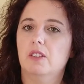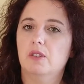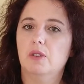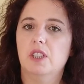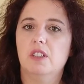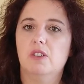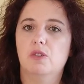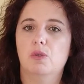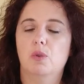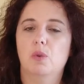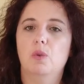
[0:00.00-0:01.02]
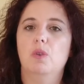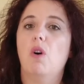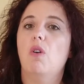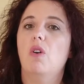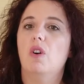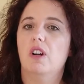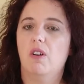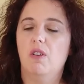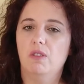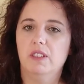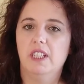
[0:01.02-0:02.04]
during school or
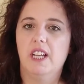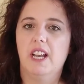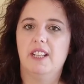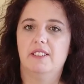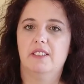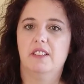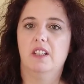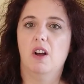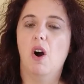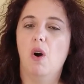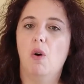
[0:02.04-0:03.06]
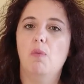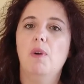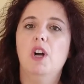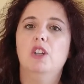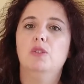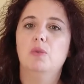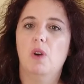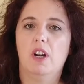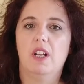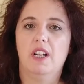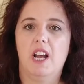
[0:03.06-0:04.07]
only at home, to
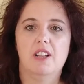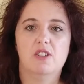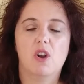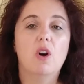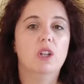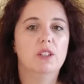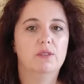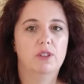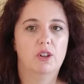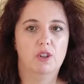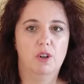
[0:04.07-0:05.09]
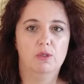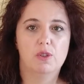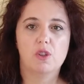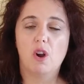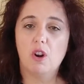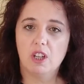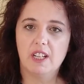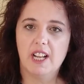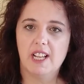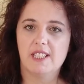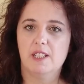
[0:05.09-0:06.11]
organize all of your notes.
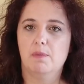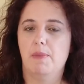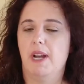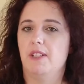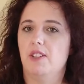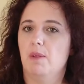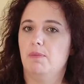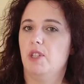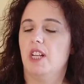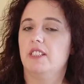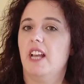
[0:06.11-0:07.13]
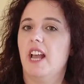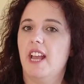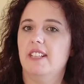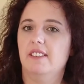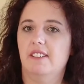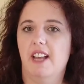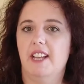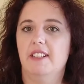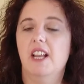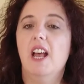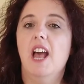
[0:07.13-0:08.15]
Organize it by subject and
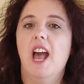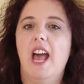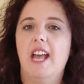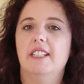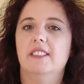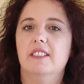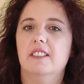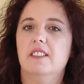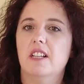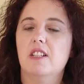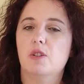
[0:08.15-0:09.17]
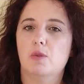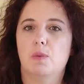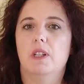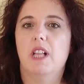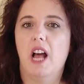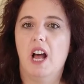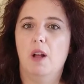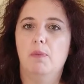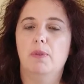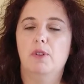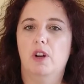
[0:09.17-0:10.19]
date, and this will
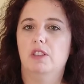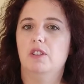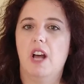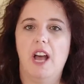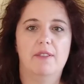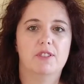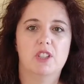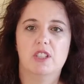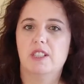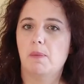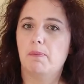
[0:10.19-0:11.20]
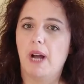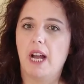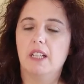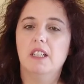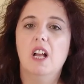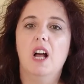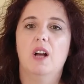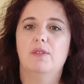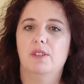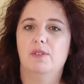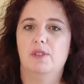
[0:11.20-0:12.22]
help not to have just a pile
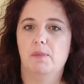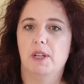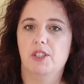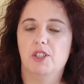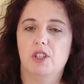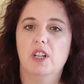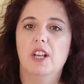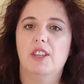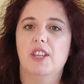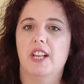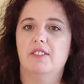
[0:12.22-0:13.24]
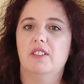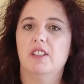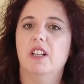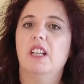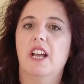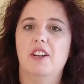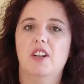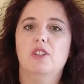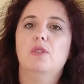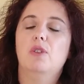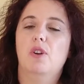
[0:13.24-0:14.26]
of information that later
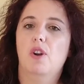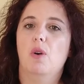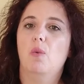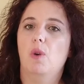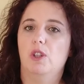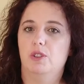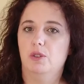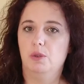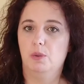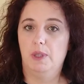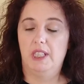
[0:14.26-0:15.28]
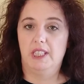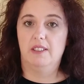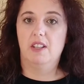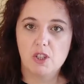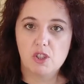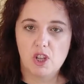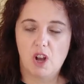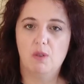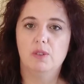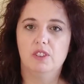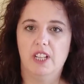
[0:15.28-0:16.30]
you don't know what to do with it.
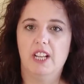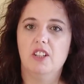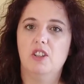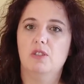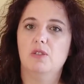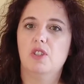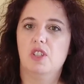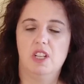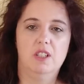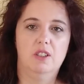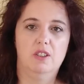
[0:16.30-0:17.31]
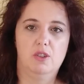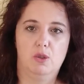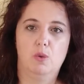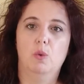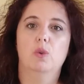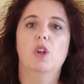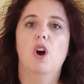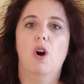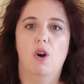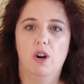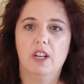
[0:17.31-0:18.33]
So take notes in school,
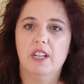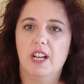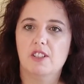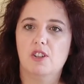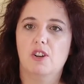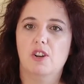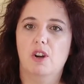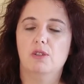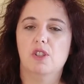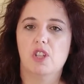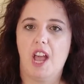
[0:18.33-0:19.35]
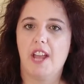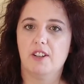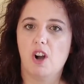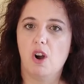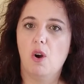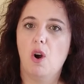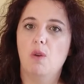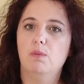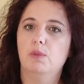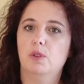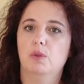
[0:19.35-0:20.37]
organize your notes, and go
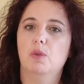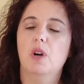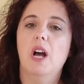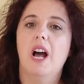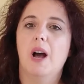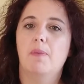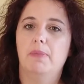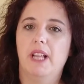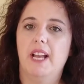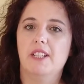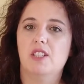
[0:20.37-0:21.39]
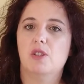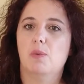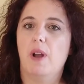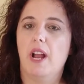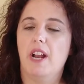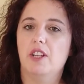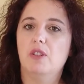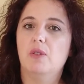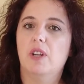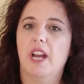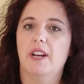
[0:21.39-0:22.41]
home to a place where you
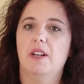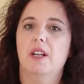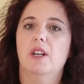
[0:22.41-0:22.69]
can